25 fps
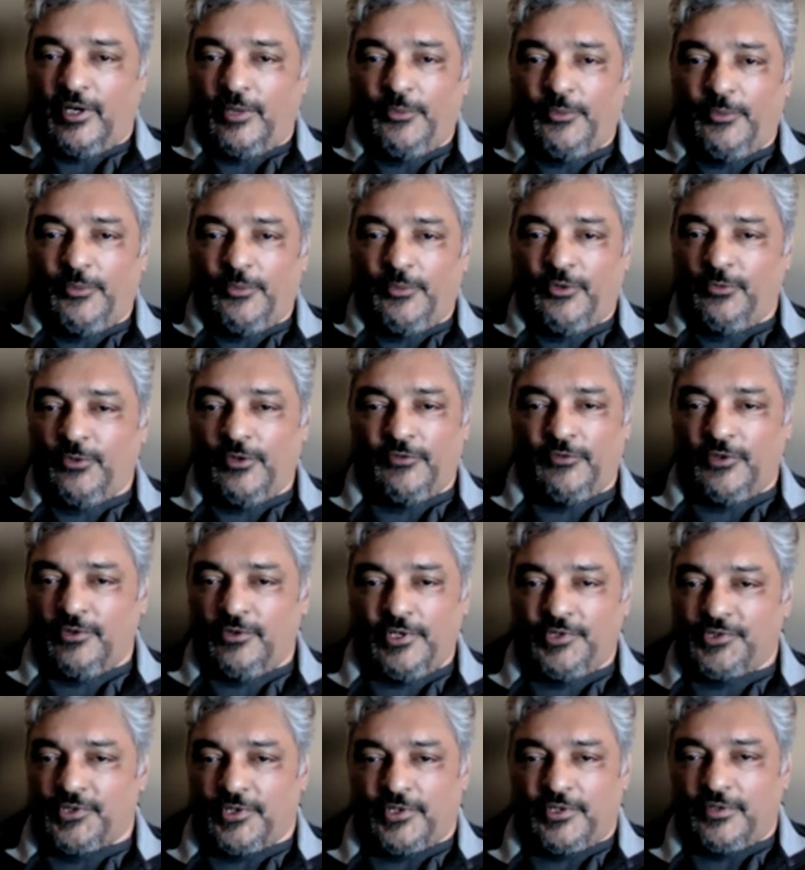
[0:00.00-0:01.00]
I mean, we've known
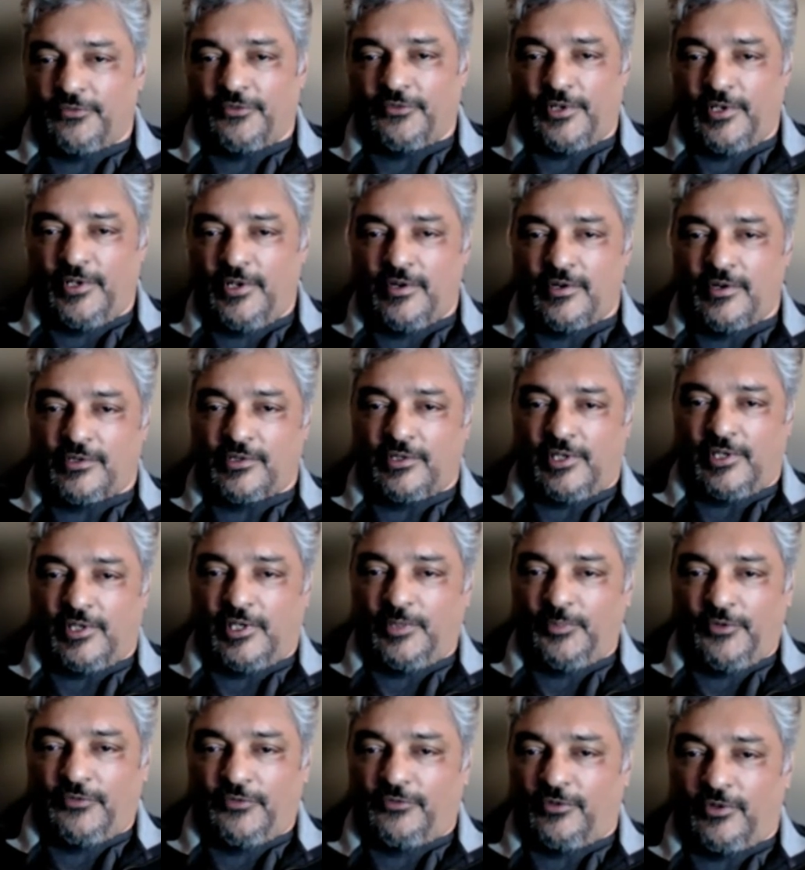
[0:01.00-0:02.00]
each other for years, long
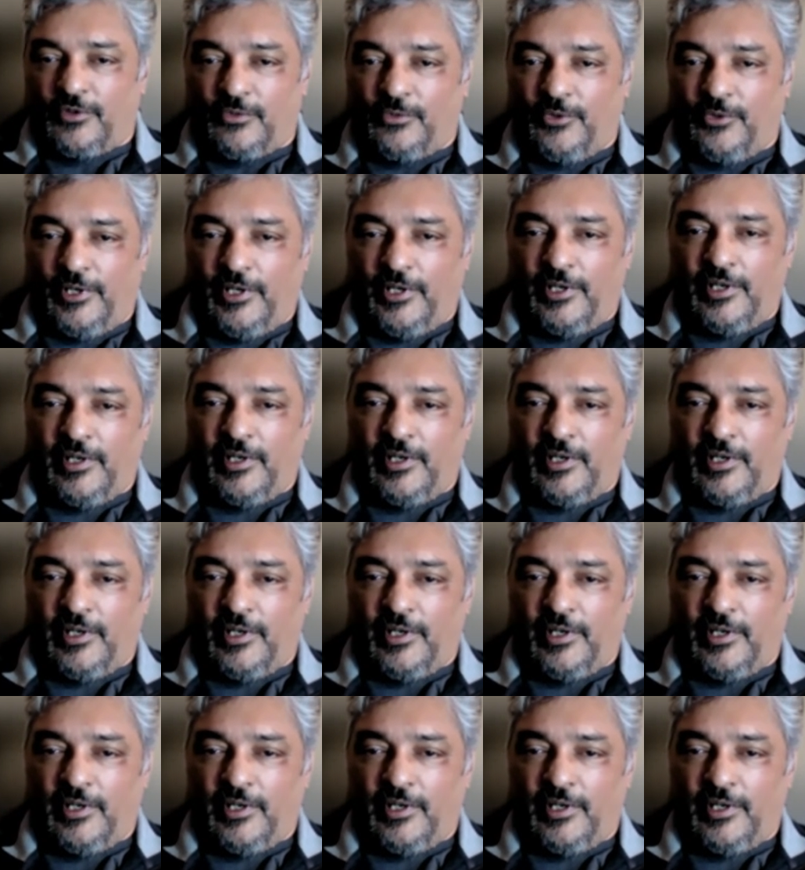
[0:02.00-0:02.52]
before we